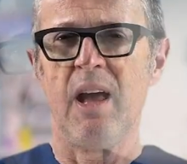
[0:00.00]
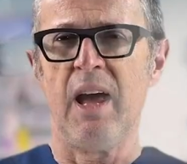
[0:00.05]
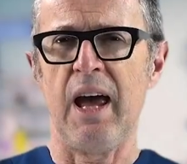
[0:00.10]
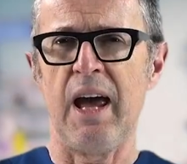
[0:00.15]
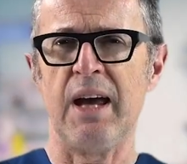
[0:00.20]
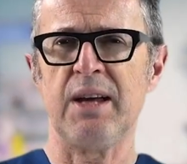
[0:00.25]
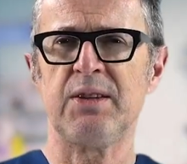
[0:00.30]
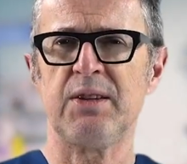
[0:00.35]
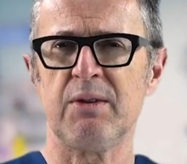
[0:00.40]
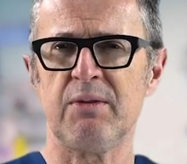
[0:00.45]

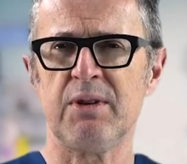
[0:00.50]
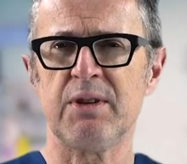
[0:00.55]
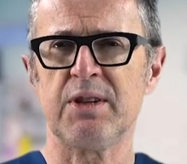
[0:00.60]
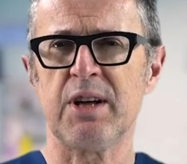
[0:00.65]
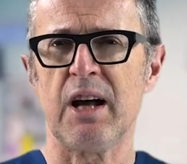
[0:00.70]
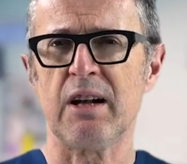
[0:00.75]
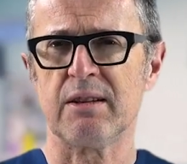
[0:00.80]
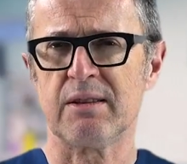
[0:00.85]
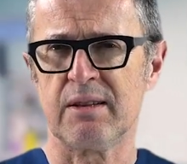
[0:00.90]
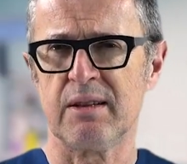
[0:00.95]
As a
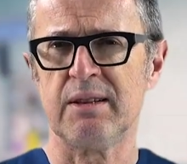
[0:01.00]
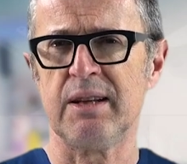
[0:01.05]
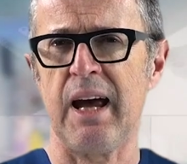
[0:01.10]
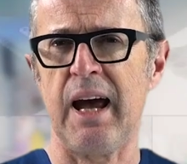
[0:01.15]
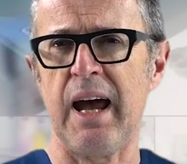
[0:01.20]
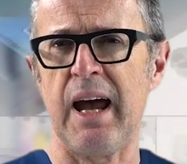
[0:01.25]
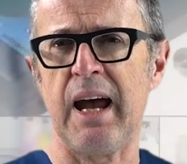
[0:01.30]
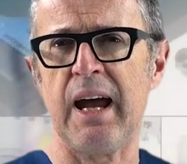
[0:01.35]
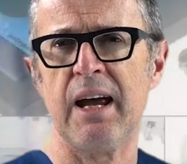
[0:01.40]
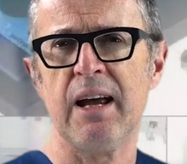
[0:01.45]
result,
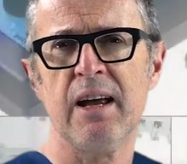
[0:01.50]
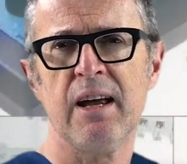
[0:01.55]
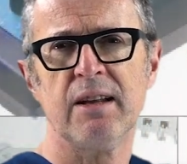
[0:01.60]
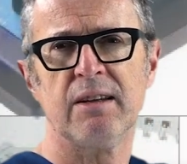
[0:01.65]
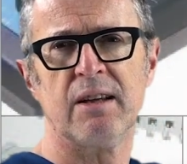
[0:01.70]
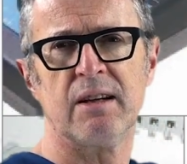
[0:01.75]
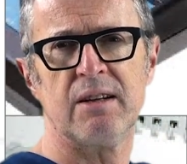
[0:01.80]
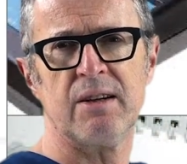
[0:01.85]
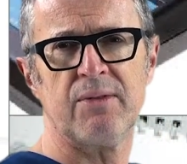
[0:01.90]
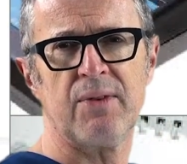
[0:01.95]
today,
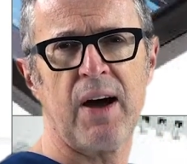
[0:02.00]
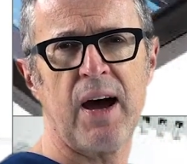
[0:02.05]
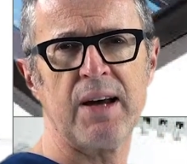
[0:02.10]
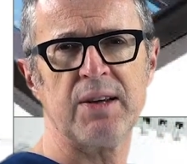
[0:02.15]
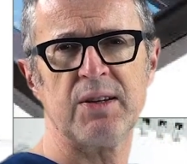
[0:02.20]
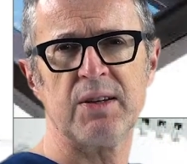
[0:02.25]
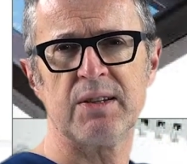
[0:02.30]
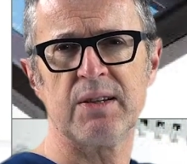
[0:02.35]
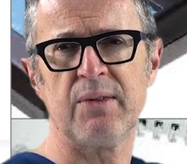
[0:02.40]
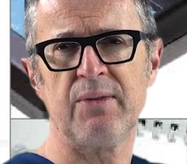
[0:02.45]
the
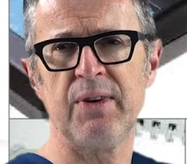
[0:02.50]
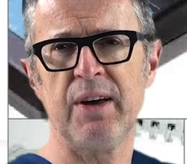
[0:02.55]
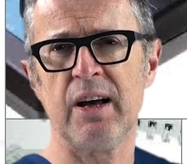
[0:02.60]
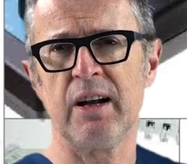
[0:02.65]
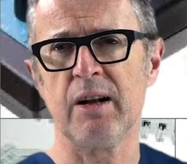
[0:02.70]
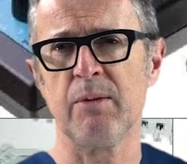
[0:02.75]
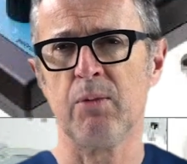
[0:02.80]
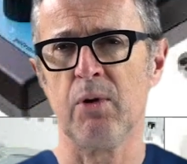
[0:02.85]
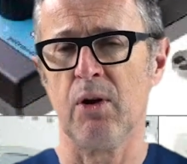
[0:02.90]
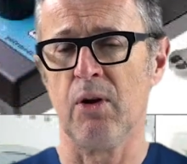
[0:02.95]
devices
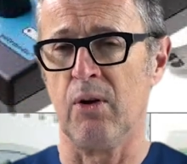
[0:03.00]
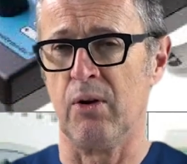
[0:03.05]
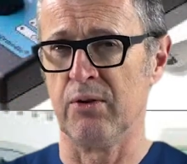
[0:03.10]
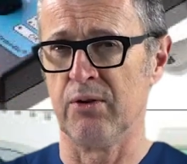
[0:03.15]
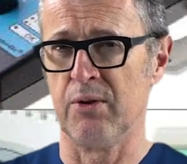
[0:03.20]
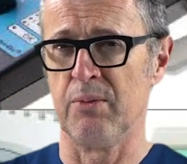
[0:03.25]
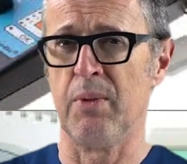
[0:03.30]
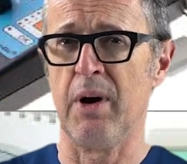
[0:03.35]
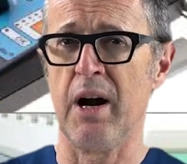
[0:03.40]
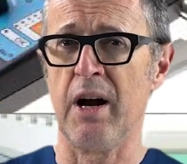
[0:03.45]
available on
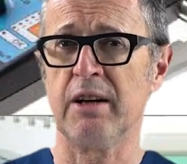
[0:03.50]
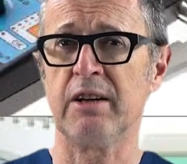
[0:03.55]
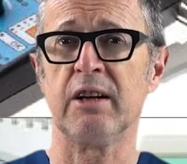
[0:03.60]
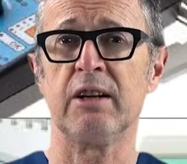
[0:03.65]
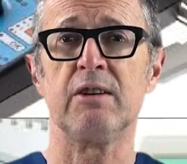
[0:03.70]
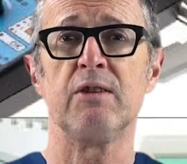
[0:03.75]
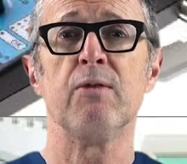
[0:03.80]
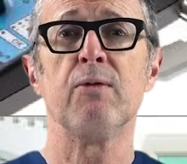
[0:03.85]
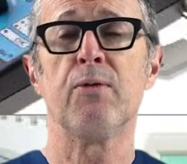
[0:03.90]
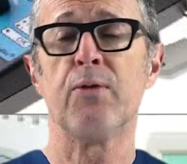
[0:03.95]
the
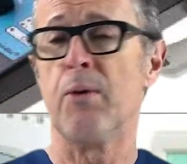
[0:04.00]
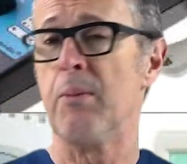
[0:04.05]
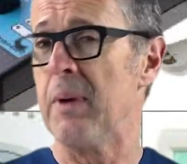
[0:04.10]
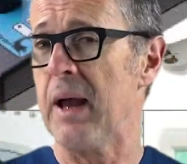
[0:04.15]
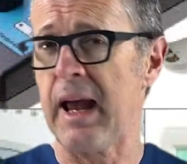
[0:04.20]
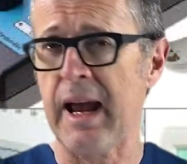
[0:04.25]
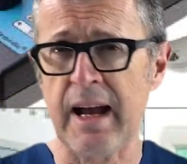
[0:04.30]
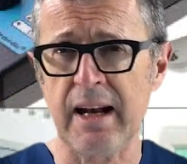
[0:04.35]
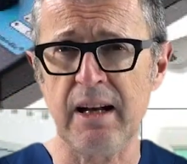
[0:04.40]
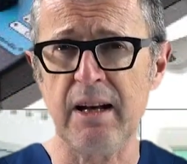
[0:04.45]
market from
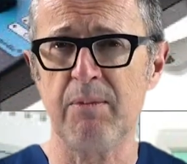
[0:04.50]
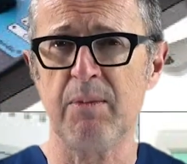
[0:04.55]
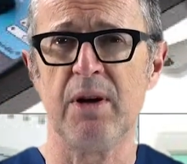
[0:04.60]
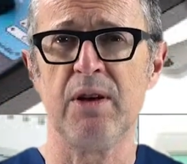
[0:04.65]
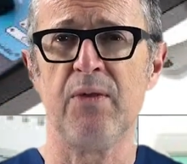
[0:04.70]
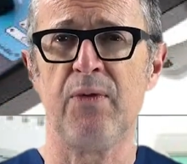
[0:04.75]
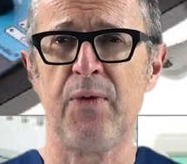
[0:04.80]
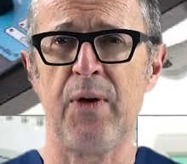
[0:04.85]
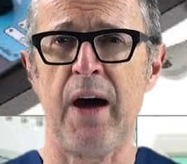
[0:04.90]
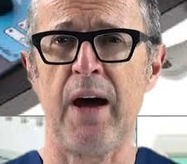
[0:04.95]
any
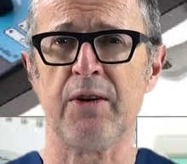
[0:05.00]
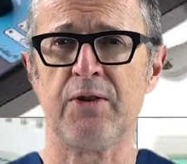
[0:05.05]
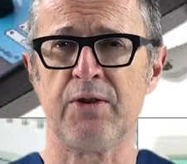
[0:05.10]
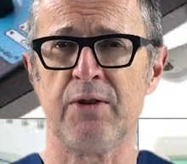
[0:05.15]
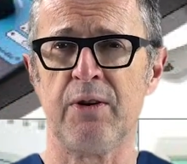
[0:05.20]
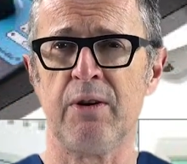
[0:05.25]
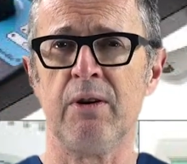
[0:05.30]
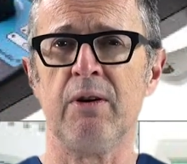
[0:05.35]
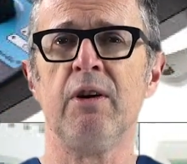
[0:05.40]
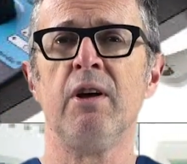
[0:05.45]

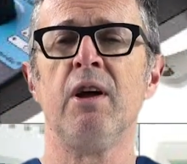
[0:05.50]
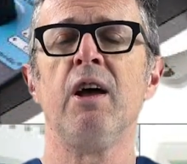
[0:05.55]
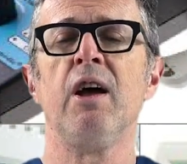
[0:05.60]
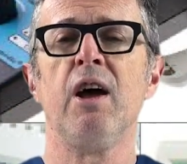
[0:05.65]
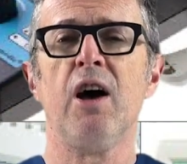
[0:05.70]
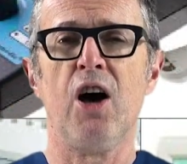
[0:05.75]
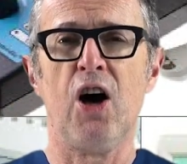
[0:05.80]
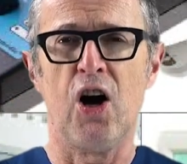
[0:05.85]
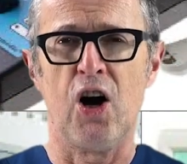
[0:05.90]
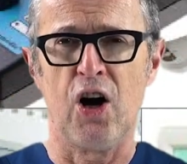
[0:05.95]
manufacturer
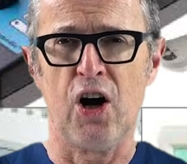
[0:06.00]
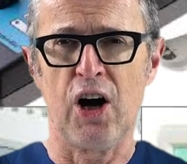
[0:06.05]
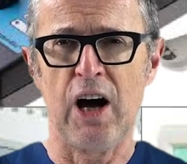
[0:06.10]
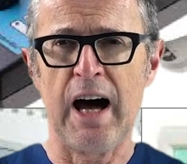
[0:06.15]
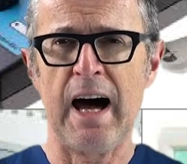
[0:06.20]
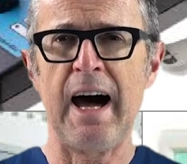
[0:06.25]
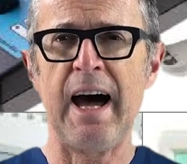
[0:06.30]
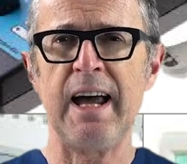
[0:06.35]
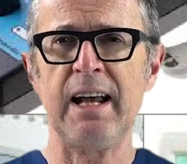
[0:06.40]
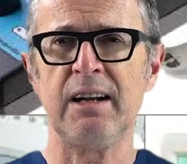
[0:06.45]
are
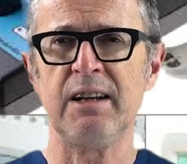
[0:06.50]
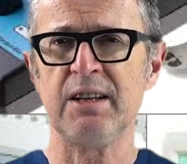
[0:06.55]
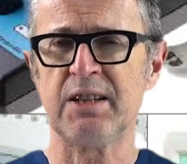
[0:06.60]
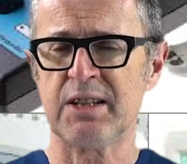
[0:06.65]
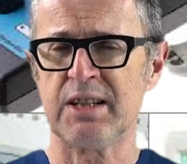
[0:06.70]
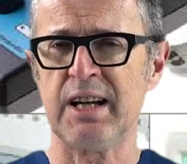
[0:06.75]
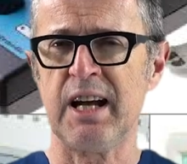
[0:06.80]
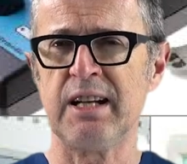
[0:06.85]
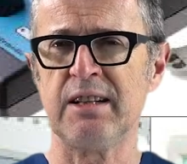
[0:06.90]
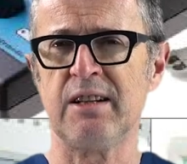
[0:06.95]
highly
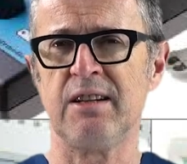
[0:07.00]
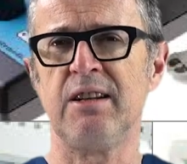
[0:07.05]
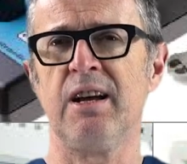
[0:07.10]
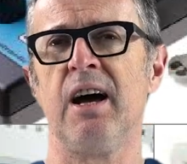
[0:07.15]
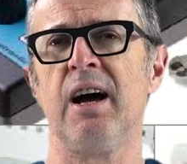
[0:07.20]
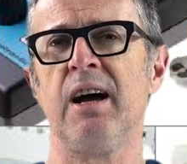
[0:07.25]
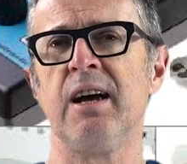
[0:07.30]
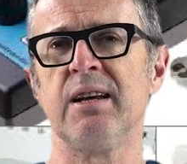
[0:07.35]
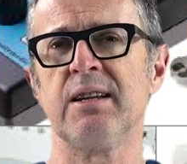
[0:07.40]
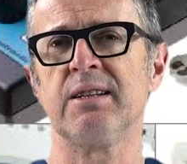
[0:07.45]

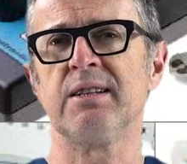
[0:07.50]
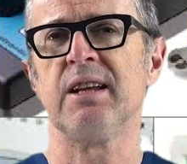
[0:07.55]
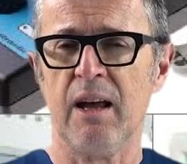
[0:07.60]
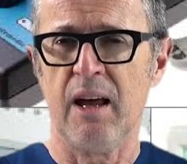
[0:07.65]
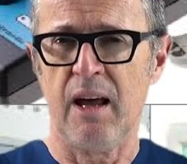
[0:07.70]
standardized